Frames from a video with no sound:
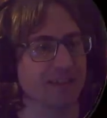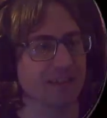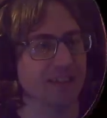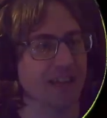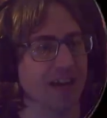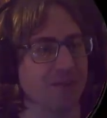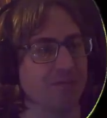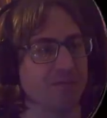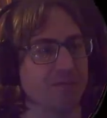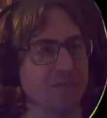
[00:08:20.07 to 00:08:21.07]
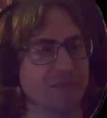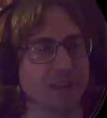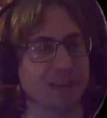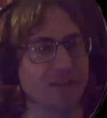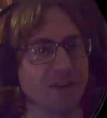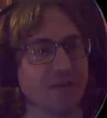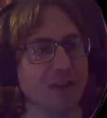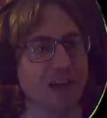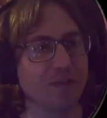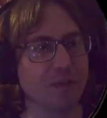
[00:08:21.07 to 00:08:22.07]
Now, I don't know if I
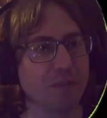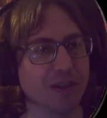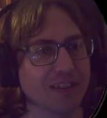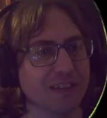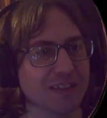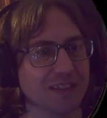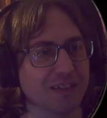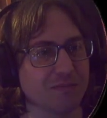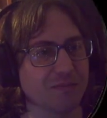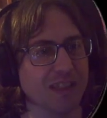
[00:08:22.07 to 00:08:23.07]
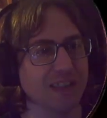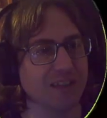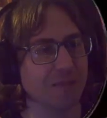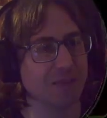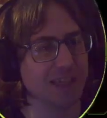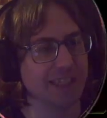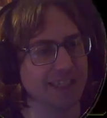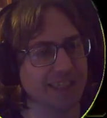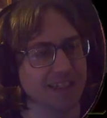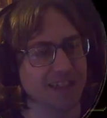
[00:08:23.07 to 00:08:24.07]
have a button to interact with
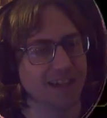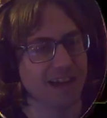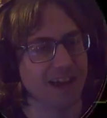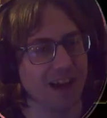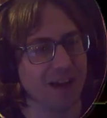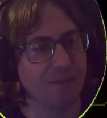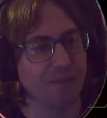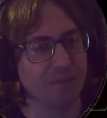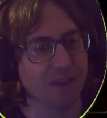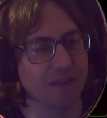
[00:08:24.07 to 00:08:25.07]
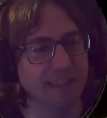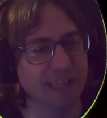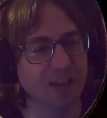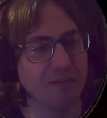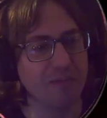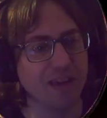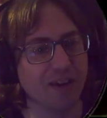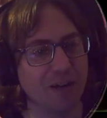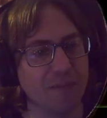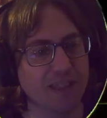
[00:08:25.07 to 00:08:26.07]
this. Use
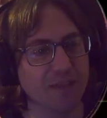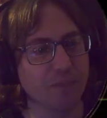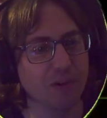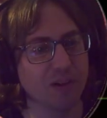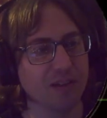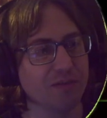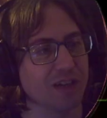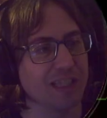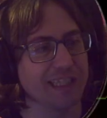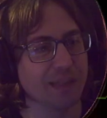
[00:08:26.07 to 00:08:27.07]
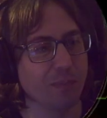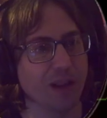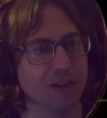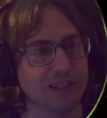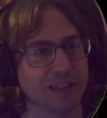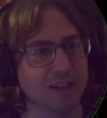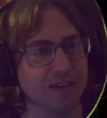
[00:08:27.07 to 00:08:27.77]
LBRB to pull and release the plunger.